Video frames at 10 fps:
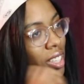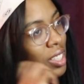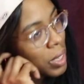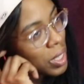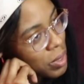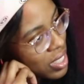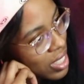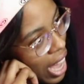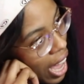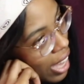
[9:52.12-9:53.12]
This makes me
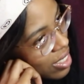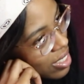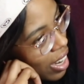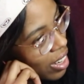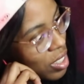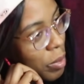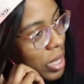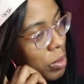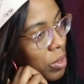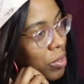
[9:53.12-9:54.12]
sad, his character
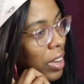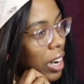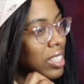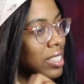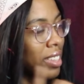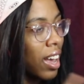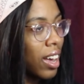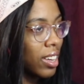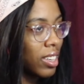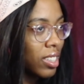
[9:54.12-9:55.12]
makes me very
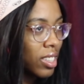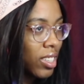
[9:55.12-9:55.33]
sad.